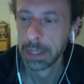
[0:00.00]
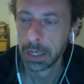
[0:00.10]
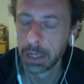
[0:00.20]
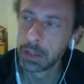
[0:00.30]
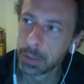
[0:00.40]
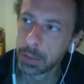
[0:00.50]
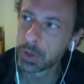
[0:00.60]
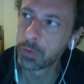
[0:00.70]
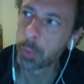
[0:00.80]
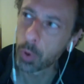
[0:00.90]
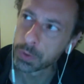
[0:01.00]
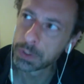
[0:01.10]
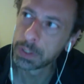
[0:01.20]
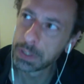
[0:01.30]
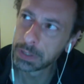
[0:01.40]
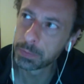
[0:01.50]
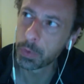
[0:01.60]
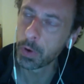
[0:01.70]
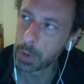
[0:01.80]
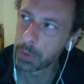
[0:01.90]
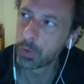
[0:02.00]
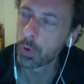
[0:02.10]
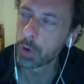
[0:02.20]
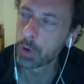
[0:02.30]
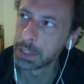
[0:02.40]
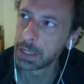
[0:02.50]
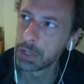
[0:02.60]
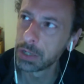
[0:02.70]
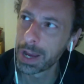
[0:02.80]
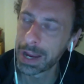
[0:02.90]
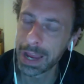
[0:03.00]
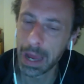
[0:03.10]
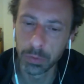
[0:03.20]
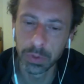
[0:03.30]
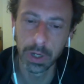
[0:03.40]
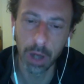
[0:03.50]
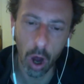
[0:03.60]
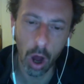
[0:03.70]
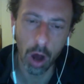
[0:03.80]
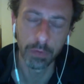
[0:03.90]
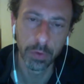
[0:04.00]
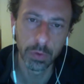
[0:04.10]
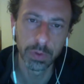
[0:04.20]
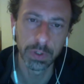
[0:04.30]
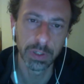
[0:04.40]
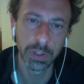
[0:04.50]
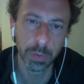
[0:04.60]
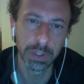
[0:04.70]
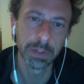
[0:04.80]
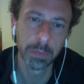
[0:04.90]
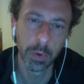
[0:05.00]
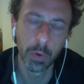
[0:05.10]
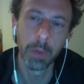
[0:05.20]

in terms of processes, probably for organization accounting of using this principle,